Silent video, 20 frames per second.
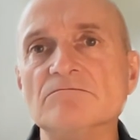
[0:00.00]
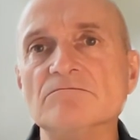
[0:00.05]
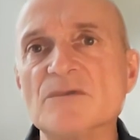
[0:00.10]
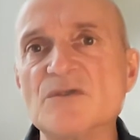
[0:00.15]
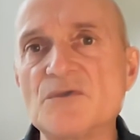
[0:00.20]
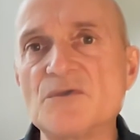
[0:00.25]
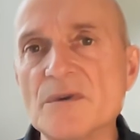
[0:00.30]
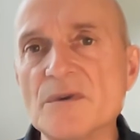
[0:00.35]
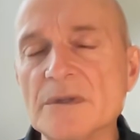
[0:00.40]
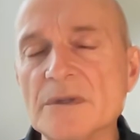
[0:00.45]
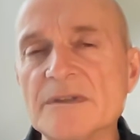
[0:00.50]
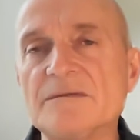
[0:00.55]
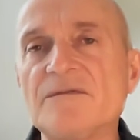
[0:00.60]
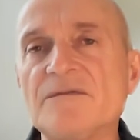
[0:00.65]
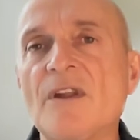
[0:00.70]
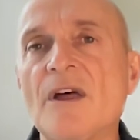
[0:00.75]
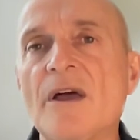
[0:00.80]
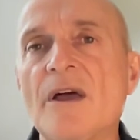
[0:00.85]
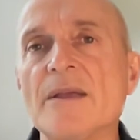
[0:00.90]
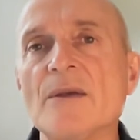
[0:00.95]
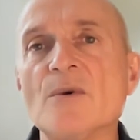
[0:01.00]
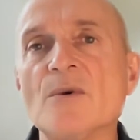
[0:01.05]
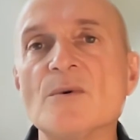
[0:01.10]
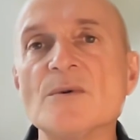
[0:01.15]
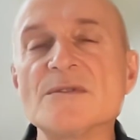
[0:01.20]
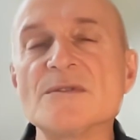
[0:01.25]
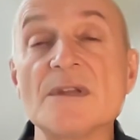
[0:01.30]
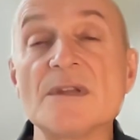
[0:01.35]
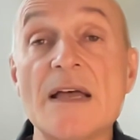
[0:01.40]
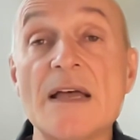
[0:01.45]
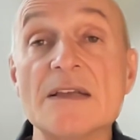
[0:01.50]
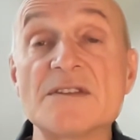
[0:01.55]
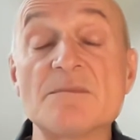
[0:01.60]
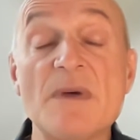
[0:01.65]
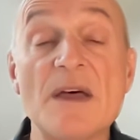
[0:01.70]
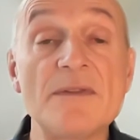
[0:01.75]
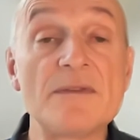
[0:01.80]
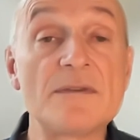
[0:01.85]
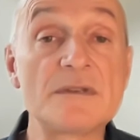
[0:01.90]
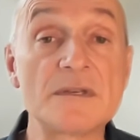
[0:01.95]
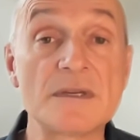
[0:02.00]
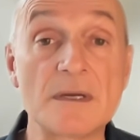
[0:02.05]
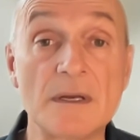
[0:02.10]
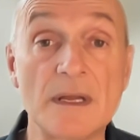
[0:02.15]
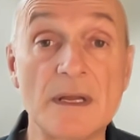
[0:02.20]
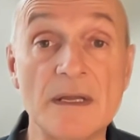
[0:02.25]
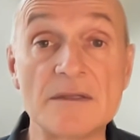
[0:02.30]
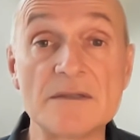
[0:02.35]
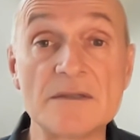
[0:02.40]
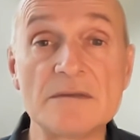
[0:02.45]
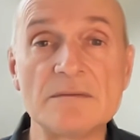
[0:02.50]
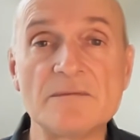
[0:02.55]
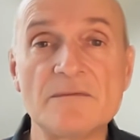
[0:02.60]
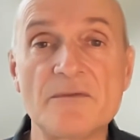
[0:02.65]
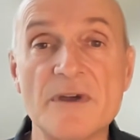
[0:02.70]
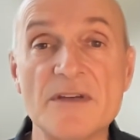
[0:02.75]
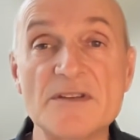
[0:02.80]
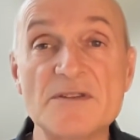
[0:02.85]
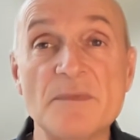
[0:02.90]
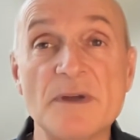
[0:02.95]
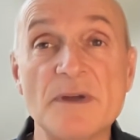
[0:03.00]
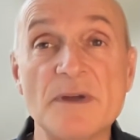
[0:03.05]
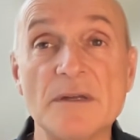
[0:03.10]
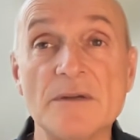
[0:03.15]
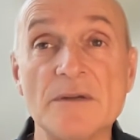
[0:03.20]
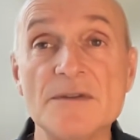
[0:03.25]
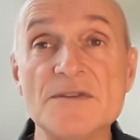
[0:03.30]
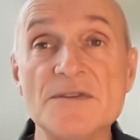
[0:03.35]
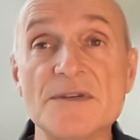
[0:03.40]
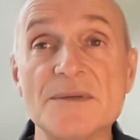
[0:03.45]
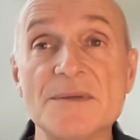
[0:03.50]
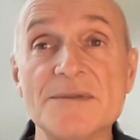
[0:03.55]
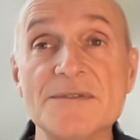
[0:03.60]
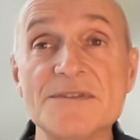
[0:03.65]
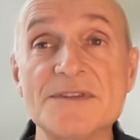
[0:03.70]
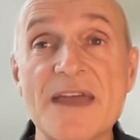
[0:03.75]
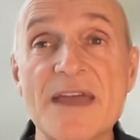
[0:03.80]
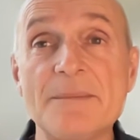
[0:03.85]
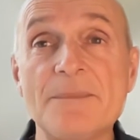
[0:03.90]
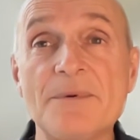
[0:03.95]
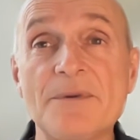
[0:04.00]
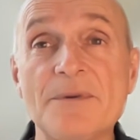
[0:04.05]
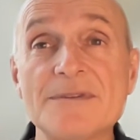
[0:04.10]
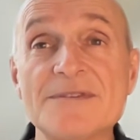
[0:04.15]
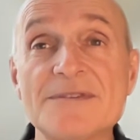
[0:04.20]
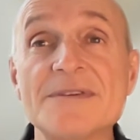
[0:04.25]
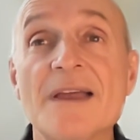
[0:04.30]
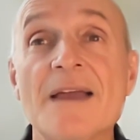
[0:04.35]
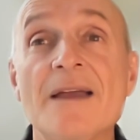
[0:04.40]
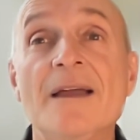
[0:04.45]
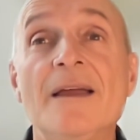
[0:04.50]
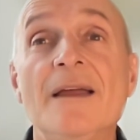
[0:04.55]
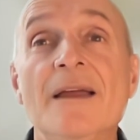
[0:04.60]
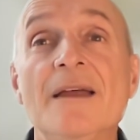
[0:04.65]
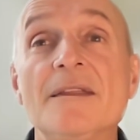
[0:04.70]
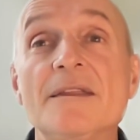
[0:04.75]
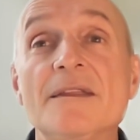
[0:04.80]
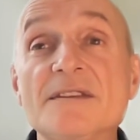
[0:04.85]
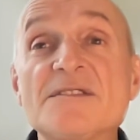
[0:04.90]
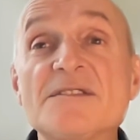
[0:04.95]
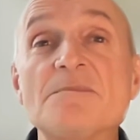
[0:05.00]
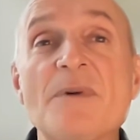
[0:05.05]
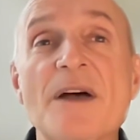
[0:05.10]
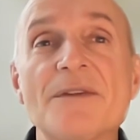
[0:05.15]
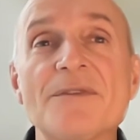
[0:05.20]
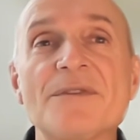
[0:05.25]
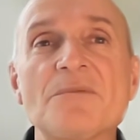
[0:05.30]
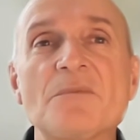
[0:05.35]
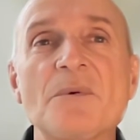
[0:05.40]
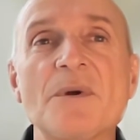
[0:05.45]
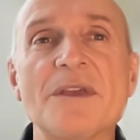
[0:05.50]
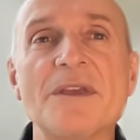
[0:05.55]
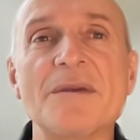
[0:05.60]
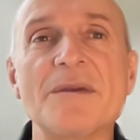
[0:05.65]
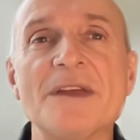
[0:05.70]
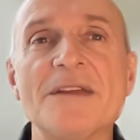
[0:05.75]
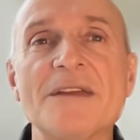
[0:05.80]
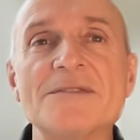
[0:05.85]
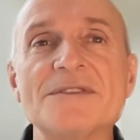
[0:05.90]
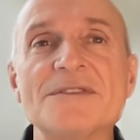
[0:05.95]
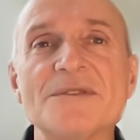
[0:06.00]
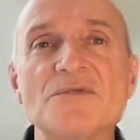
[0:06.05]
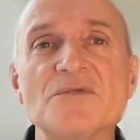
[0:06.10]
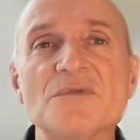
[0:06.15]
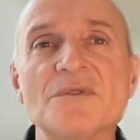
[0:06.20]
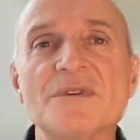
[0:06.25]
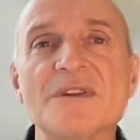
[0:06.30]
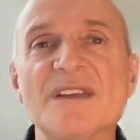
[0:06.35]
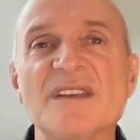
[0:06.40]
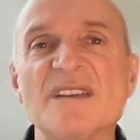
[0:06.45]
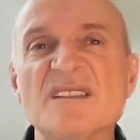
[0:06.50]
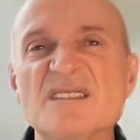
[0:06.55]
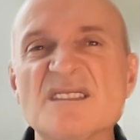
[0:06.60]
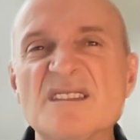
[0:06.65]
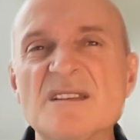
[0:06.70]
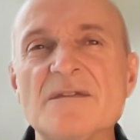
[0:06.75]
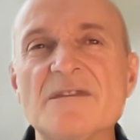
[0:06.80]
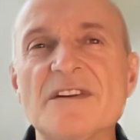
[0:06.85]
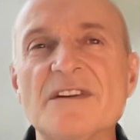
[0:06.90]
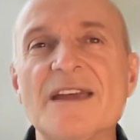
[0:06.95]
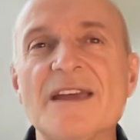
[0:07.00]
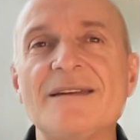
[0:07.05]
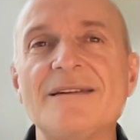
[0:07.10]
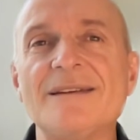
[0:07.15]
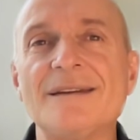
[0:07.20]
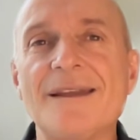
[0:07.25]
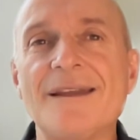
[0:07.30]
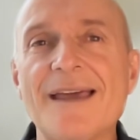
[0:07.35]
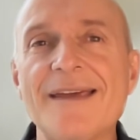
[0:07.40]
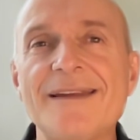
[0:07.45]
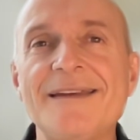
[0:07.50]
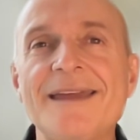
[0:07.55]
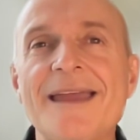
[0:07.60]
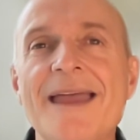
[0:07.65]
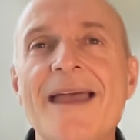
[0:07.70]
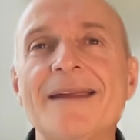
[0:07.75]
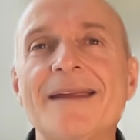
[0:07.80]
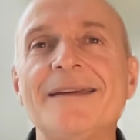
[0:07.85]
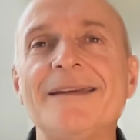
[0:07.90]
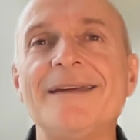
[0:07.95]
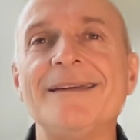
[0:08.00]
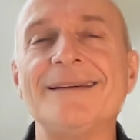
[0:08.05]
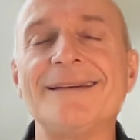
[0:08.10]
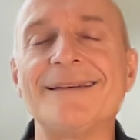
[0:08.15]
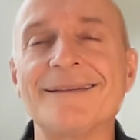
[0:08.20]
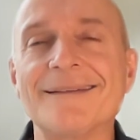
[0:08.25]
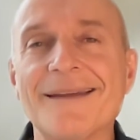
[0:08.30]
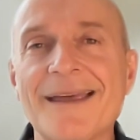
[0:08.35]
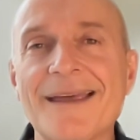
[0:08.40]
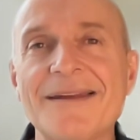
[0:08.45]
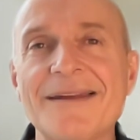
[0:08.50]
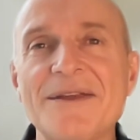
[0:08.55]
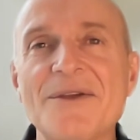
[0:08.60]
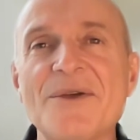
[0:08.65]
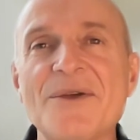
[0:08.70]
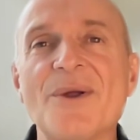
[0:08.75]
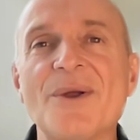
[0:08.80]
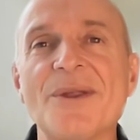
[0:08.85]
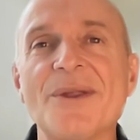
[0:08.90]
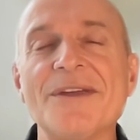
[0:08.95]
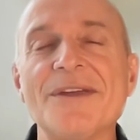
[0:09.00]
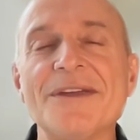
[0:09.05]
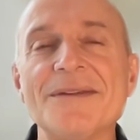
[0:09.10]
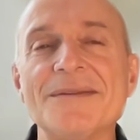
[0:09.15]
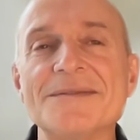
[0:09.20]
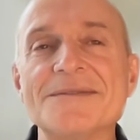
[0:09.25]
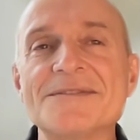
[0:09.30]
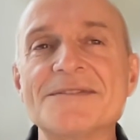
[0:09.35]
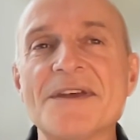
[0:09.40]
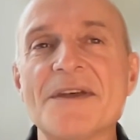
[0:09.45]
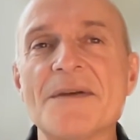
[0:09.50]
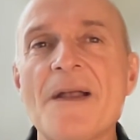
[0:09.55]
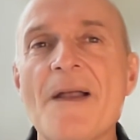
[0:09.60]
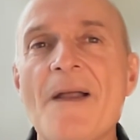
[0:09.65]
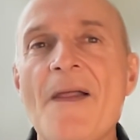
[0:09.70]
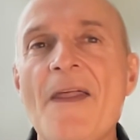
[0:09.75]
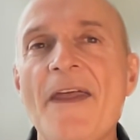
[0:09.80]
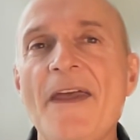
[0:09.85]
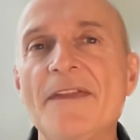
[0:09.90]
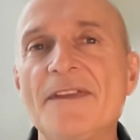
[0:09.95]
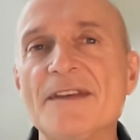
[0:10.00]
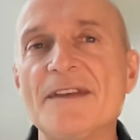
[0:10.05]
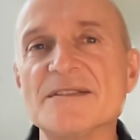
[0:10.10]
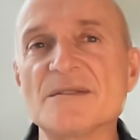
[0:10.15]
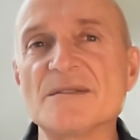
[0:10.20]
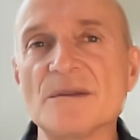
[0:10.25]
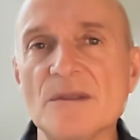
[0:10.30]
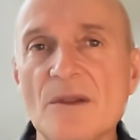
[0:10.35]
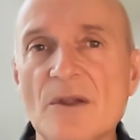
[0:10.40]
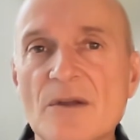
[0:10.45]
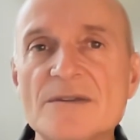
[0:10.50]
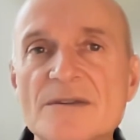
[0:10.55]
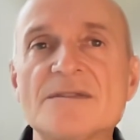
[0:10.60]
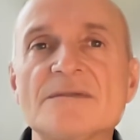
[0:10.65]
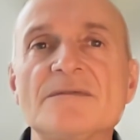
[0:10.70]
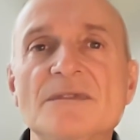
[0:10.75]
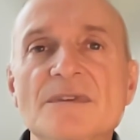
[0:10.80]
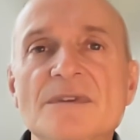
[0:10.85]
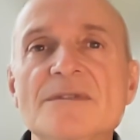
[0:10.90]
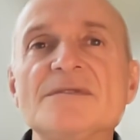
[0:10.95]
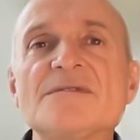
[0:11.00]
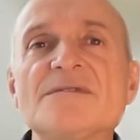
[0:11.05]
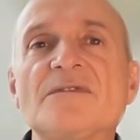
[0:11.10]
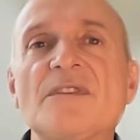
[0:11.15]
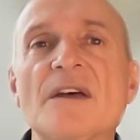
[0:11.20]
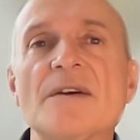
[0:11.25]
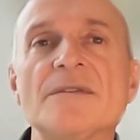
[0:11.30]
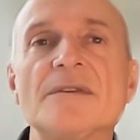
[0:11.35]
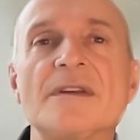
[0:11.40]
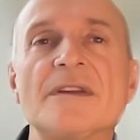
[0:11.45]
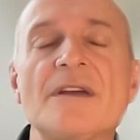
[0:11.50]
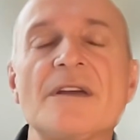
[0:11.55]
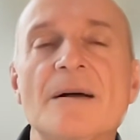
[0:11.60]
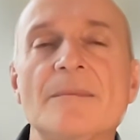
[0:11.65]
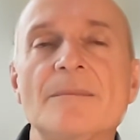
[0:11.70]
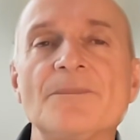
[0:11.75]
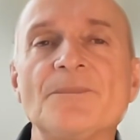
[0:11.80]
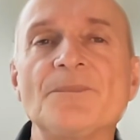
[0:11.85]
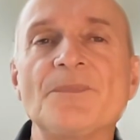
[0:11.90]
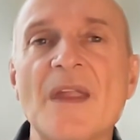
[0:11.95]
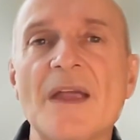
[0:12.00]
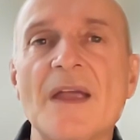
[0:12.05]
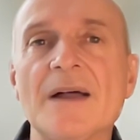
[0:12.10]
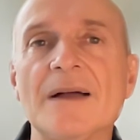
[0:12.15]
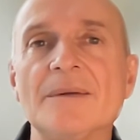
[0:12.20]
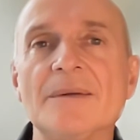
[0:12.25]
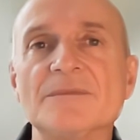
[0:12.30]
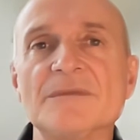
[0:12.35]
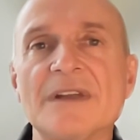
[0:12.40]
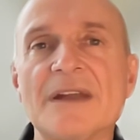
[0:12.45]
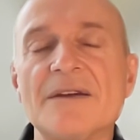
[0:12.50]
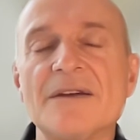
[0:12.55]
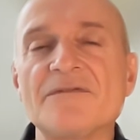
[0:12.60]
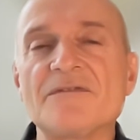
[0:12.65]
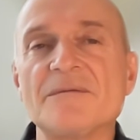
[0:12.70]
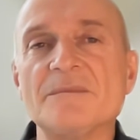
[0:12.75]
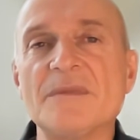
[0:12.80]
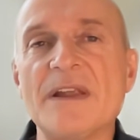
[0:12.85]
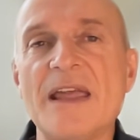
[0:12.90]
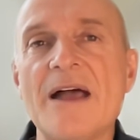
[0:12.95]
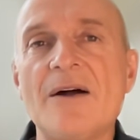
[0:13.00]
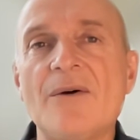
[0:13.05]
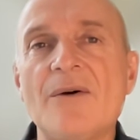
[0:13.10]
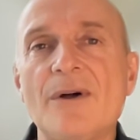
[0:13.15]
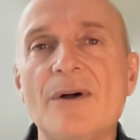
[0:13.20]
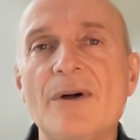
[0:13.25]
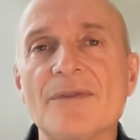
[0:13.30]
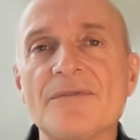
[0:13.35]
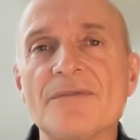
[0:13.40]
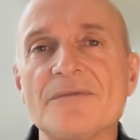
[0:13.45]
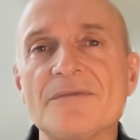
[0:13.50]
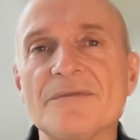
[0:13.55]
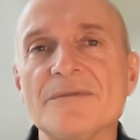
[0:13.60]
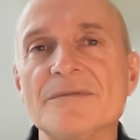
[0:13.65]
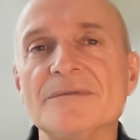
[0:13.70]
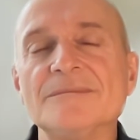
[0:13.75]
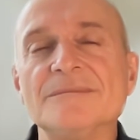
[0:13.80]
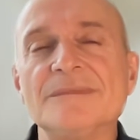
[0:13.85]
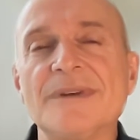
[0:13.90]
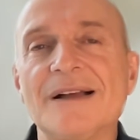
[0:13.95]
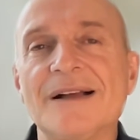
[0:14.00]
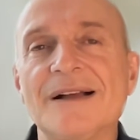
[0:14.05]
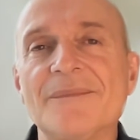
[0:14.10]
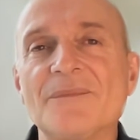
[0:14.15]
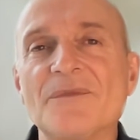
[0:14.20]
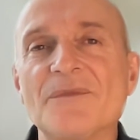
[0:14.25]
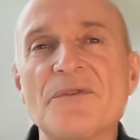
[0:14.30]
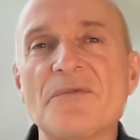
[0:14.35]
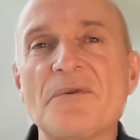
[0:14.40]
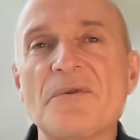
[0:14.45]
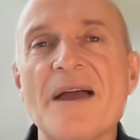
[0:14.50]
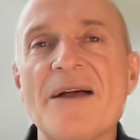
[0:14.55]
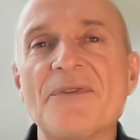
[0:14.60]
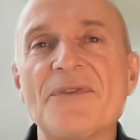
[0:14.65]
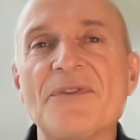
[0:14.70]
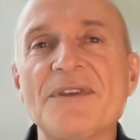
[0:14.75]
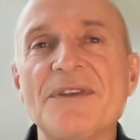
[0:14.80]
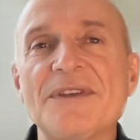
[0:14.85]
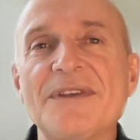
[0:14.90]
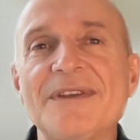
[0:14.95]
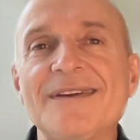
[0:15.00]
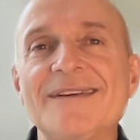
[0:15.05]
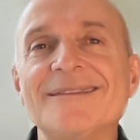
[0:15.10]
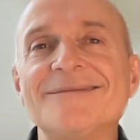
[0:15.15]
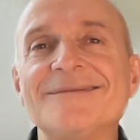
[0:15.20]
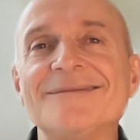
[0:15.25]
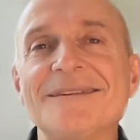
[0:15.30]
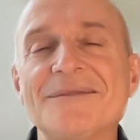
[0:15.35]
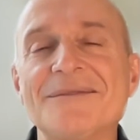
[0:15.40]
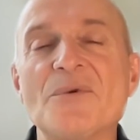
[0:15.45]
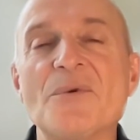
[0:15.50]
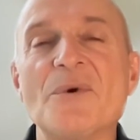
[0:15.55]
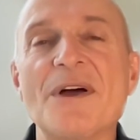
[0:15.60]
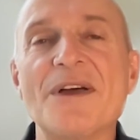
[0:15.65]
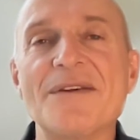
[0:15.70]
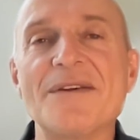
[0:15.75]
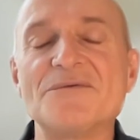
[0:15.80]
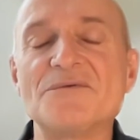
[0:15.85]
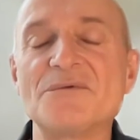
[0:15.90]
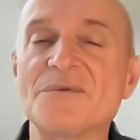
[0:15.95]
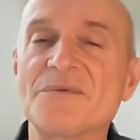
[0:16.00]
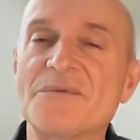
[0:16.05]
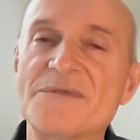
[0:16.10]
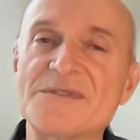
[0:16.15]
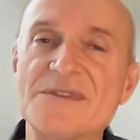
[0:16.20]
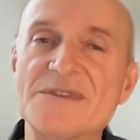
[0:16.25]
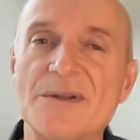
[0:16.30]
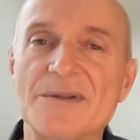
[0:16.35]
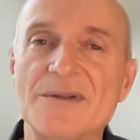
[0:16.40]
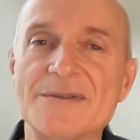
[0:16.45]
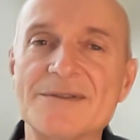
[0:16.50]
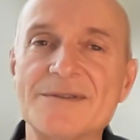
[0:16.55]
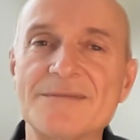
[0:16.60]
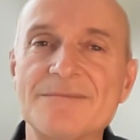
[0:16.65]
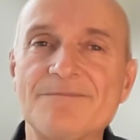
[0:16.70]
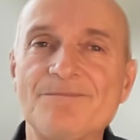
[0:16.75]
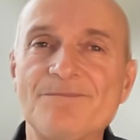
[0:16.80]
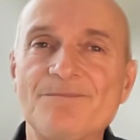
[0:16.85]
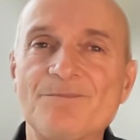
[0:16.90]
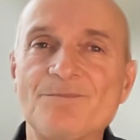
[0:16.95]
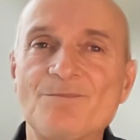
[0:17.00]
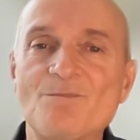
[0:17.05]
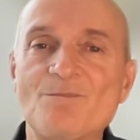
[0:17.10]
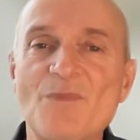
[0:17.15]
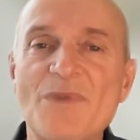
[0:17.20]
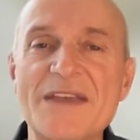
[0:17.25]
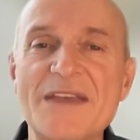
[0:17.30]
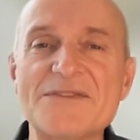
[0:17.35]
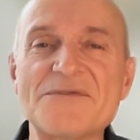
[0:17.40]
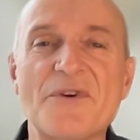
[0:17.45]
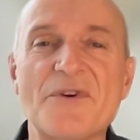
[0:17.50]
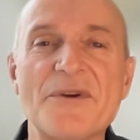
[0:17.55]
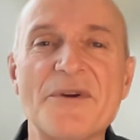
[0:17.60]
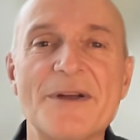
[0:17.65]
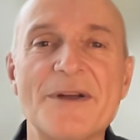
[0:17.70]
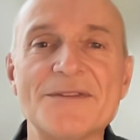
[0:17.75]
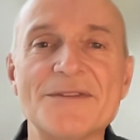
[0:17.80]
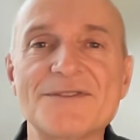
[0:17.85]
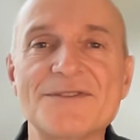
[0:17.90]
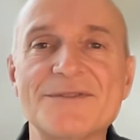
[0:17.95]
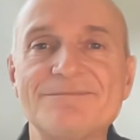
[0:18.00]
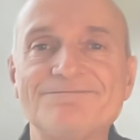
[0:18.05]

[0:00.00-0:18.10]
drilled at Flying Horse last month to collect fresh metallurgical samples. This month, we're commencing drilling at Dividend, Lady Annie and Lady Colleen. So there's lots of news flow to come from now on throughout the year in the way of drill results. Thanks very much.